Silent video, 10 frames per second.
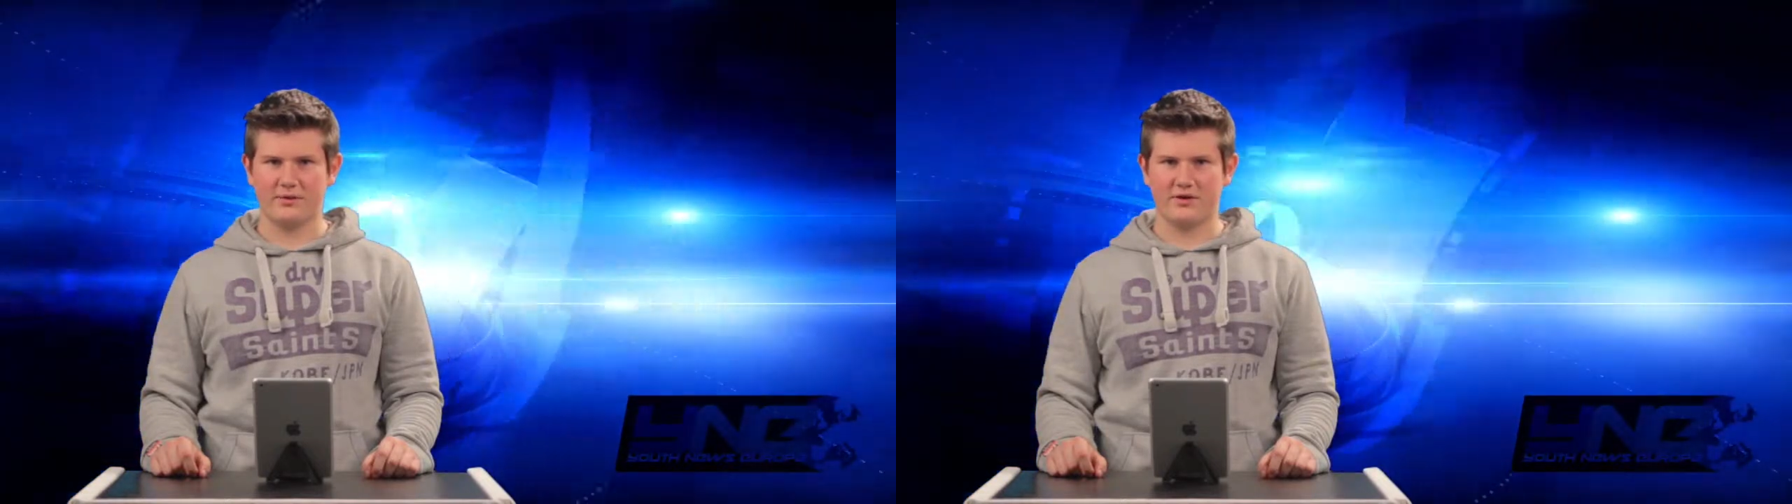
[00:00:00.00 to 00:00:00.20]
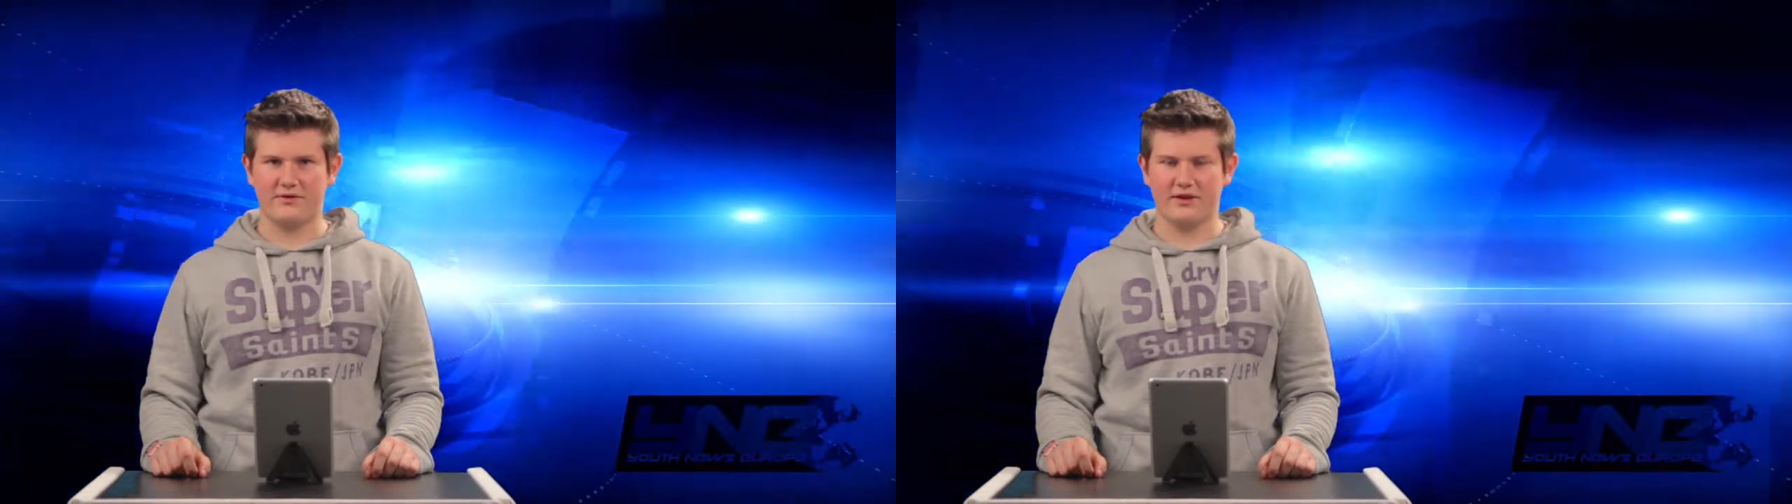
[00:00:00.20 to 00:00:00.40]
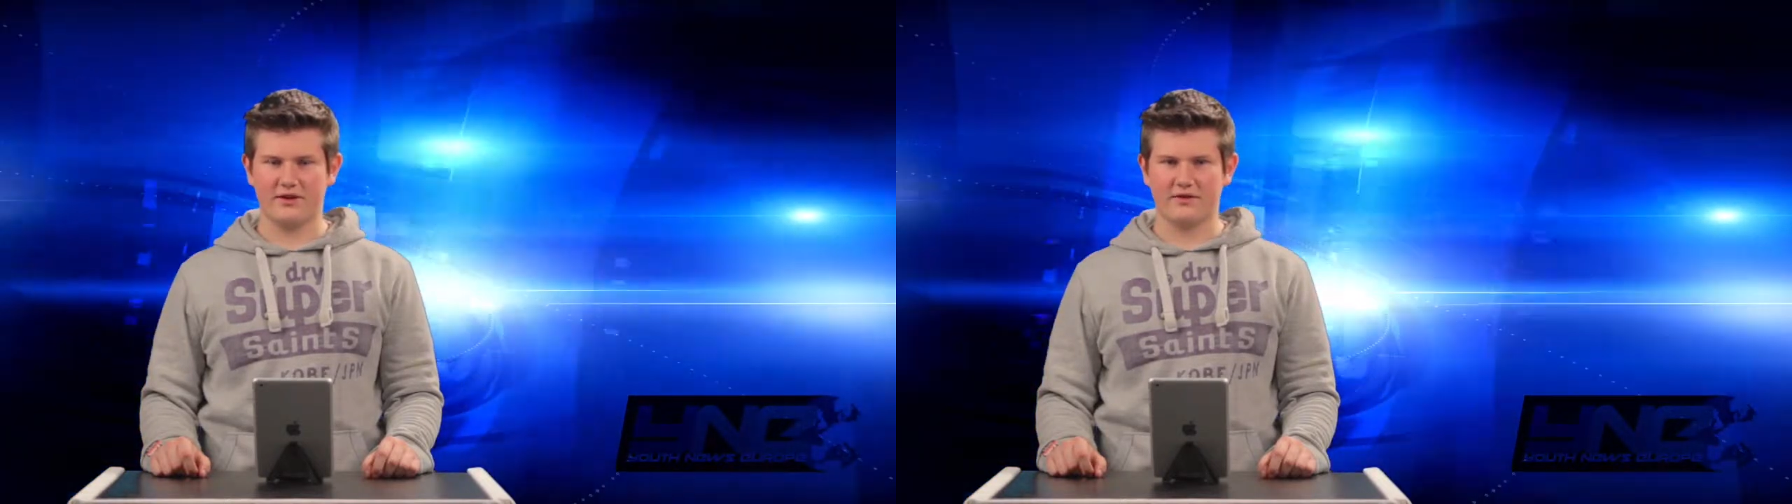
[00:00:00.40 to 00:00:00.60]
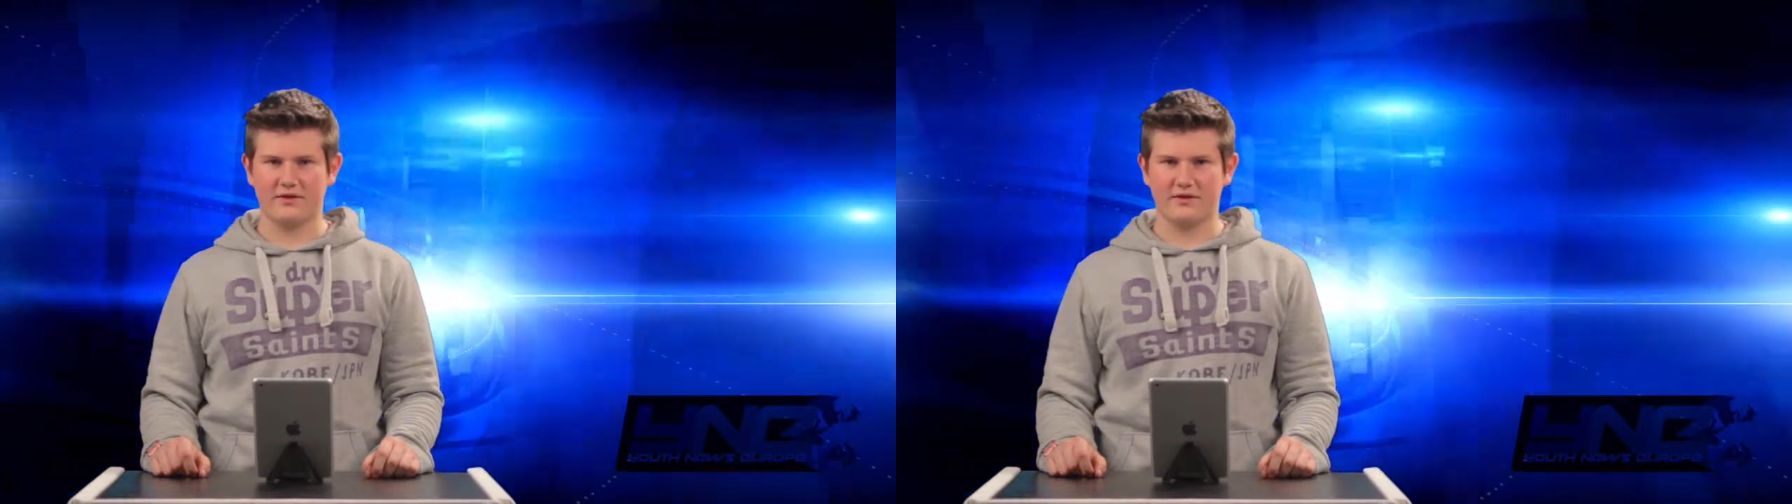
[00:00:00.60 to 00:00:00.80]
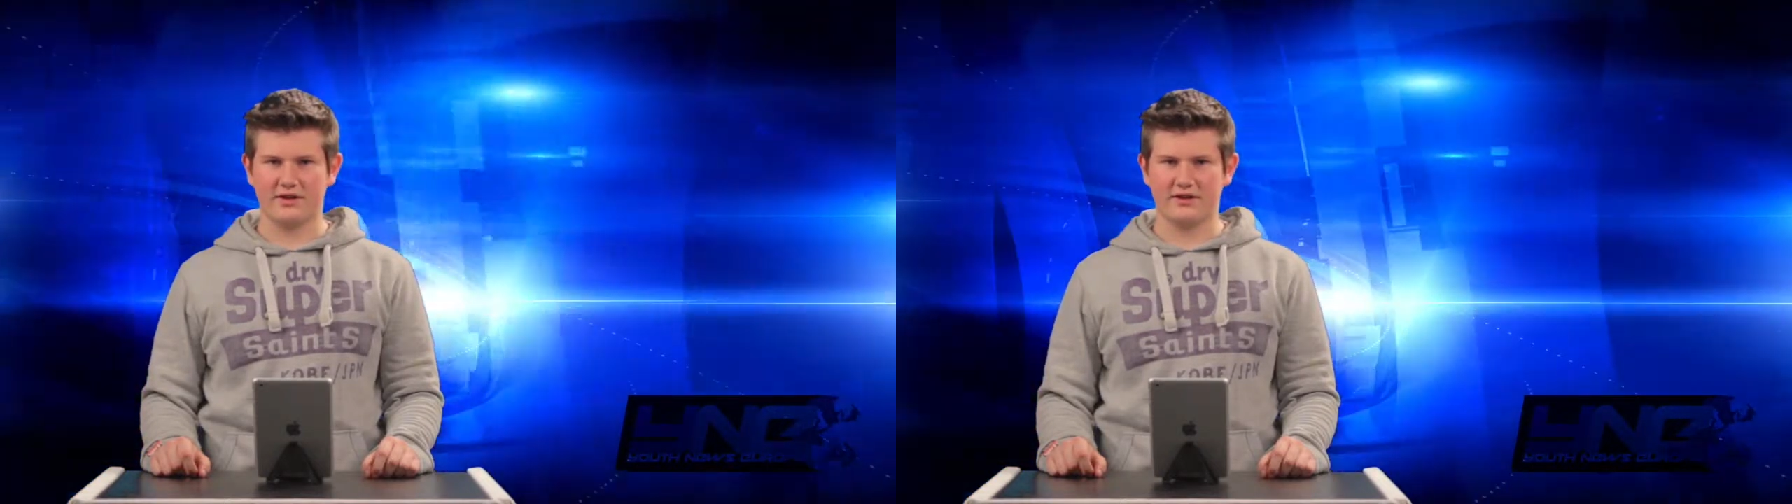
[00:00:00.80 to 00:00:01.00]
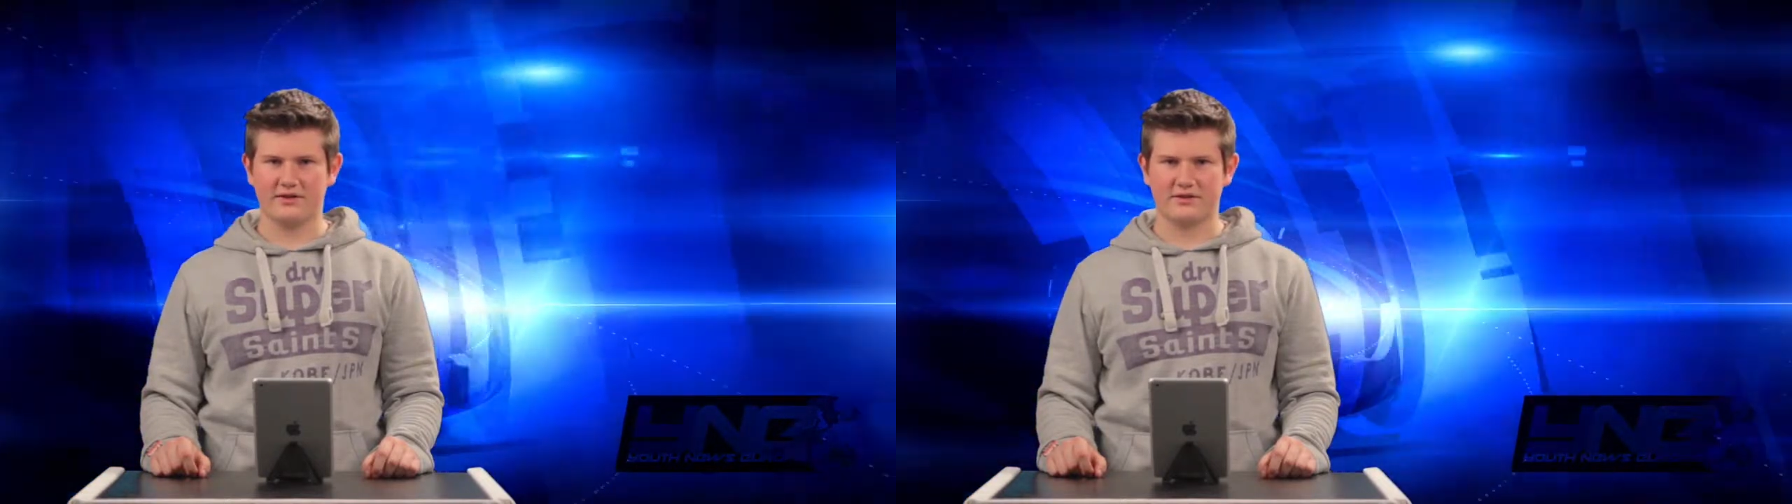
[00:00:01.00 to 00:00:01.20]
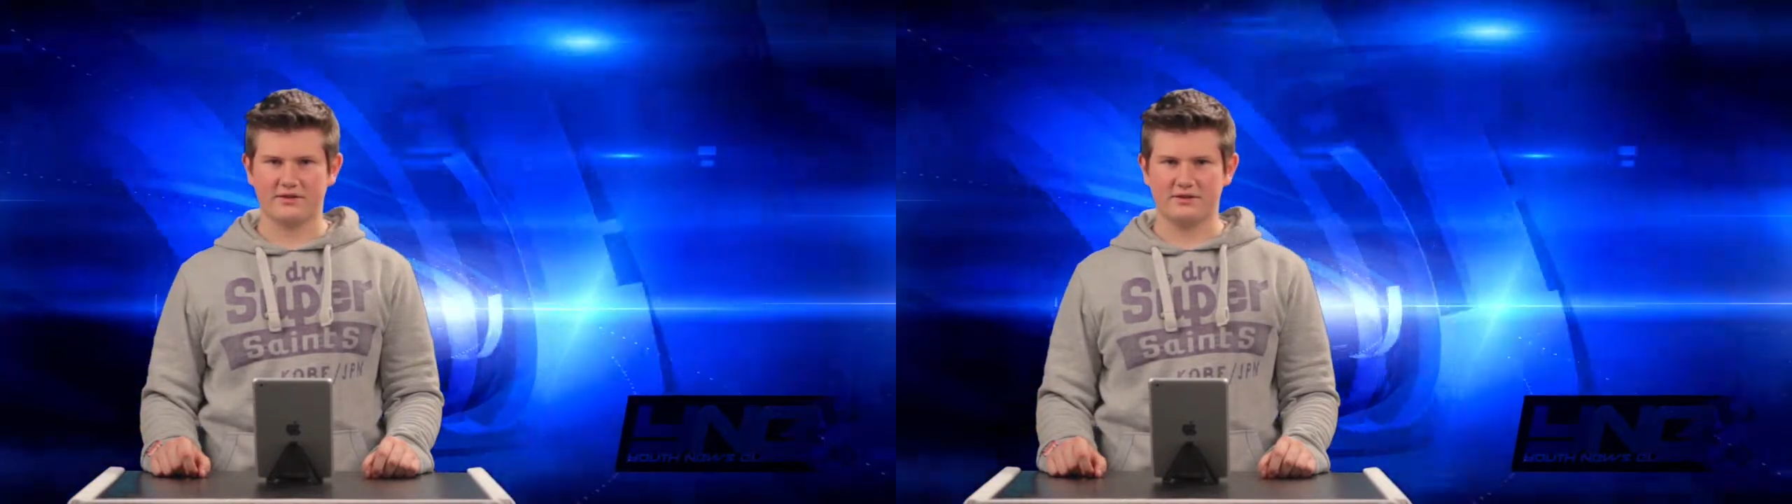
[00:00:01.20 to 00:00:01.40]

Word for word: and motivated till the end.